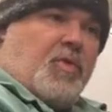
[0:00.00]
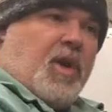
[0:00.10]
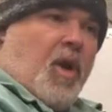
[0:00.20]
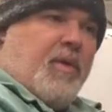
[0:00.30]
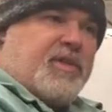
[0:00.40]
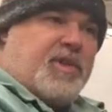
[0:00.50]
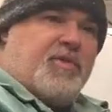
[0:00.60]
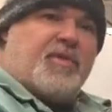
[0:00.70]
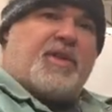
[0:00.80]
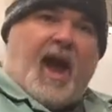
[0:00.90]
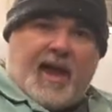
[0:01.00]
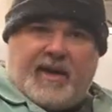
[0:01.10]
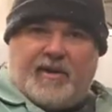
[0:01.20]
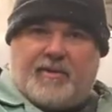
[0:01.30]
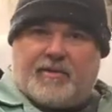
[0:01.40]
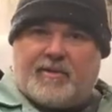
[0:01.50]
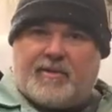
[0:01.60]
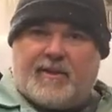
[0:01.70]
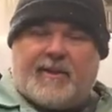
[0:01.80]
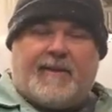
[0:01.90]
we're going to the dyno.
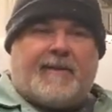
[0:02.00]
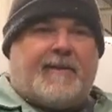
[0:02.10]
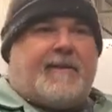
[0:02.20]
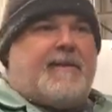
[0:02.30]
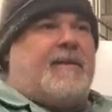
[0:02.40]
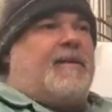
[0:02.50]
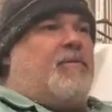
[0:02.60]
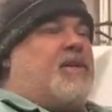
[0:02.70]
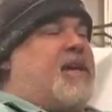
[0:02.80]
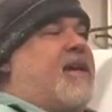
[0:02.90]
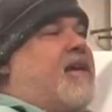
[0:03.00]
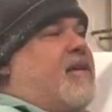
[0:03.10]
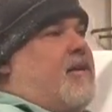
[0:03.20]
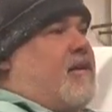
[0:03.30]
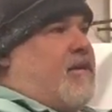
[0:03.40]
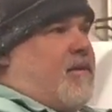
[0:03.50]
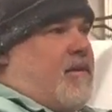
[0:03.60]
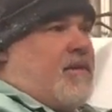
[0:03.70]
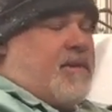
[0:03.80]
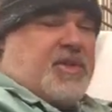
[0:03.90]
We're taking
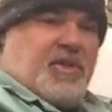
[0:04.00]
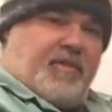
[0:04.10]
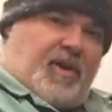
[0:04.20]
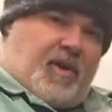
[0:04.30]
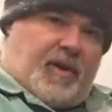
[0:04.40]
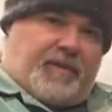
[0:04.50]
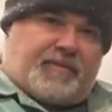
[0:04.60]
the SilverCar.